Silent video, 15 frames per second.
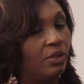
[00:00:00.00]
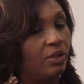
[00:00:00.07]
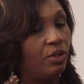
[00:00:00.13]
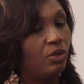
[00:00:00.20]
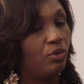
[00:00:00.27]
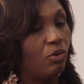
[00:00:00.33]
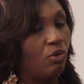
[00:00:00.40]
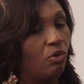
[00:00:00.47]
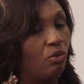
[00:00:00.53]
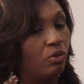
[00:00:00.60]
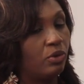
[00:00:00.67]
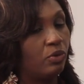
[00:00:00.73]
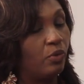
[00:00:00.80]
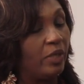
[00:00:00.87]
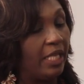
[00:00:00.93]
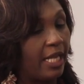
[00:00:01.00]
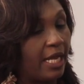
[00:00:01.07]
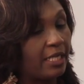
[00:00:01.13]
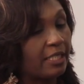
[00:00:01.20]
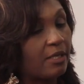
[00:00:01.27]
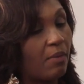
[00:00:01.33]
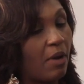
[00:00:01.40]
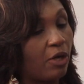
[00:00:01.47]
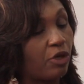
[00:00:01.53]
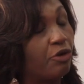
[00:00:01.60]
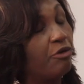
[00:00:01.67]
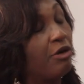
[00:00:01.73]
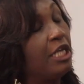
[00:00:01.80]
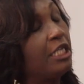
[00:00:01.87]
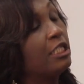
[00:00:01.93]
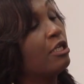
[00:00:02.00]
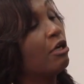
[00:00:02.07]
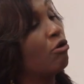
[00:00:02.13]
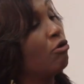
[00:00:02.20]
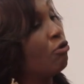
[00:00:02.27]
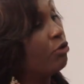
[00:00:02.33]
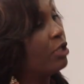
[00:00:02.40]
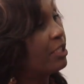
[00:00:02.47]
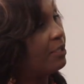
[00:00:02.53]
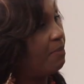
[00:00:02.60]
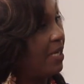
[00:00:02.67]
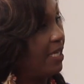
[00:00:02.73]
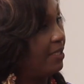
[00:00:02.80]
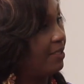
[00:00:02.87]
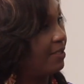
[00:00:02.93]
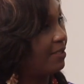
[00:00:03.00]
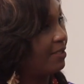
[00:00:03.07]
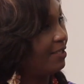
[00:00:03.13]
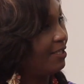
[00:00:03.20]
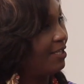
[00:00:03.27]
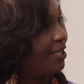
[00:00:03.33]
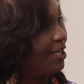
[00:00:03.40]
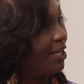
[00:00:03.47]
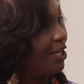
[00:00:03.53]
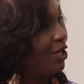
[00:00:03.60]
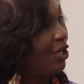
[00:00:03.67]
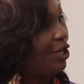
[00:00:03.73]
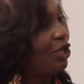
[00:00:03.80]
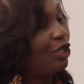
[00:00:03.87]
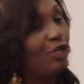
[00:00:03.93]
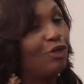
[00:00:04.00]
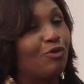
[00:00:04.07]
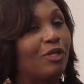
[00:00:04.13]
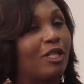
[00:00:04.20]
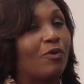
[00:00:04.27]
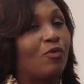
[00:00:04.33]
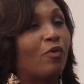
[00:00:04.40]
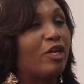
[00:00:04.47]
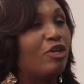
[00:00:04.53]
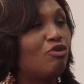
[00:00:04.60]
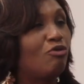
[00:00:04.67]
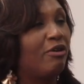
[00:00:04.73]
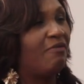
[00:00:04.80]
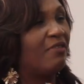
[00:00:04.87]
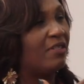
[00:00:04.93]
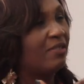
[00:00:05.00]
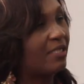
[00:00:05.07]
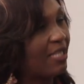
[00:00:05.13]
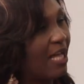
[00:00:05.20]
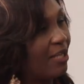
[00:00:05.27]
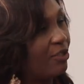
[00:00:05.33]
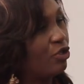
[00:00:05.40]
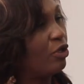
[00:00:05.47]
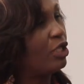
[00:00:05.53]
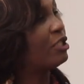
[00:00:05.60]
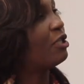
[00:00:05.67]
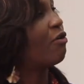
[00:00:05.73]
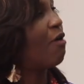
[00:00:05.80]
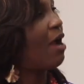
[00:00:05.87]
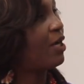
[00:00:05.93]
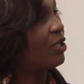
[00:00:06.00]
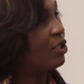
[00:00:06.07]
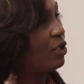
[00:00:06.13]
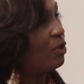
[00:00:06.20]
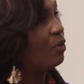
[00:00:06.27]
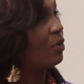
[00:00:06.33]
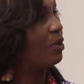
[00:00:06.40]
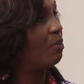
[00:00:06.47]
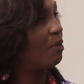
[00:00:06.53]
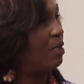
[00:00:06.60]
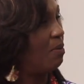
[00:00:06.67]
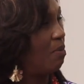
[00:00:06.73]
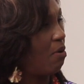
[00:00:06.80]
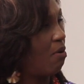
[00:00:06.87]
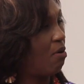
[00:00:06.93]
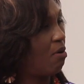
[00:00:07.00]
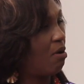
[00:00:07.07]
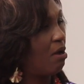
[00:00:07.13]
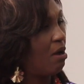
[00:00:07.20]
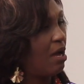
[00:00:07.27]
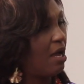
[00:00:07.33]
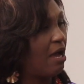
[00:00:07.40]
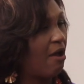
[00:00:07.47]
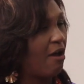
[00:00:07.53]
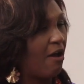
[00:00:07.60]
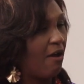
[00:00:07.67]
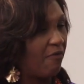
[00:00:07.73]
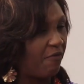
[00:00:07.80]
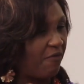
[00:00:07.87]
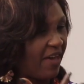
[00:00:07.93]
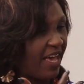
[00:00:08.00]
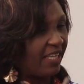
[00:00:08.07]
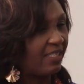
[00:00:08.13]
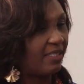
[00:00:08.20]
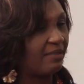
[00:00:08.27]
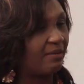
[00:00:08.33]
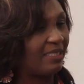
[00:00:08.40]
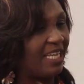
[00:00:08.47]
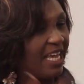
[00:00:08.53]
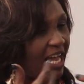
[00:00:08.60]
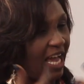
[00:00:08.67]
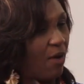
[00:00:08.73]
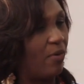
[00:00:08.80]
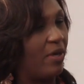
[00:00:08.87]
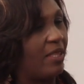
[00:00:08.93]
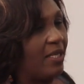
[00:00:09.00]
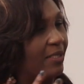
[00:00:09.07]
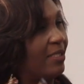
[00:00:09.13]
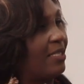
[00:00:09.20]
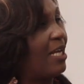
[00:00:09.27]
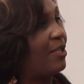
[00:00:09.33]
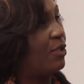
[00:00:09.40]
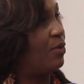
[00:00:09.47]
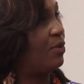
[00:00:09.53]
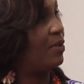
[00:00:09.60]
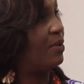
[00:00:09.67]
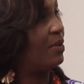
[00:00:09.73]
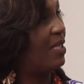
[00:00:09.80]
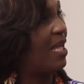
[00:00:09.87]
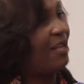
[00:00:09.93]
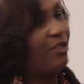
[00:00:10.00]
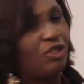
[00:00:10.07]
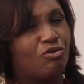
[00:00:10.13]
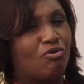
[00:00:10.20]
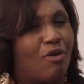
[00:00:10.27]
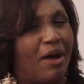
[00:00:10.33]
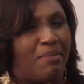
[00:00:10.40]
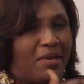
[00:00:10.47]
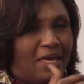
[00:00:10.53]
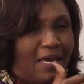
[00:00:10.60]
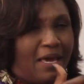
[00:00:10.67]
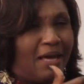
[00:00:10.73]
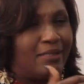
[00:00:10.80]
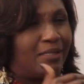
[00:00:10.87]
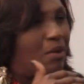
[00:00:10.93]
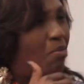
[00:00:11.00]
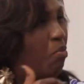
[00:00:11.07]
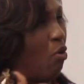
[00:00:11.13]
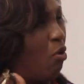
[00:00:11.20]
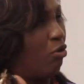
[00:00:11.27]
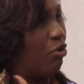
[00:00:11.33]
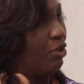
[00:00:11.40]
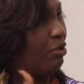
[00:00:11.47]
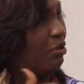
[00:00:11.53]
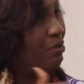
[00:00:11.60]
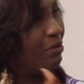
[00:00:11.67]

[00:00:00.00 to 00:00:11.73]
you know, we learnt about creating a growth space. Mm. You know, that when you even start your interaction with people, First, take away the status that, you know, I'm here as a boss